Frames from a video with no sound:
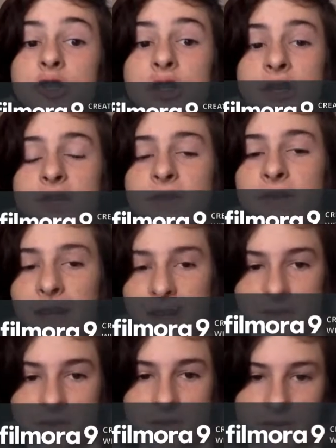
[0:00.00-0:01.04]
Genitive
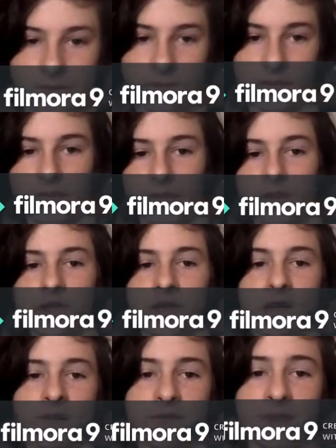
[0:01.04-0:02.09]
case. The
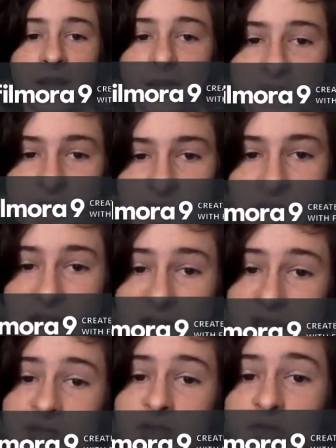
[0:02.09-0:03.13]
genitive case is the
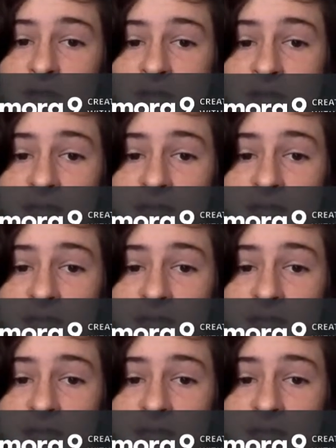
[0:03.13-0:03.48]
case used to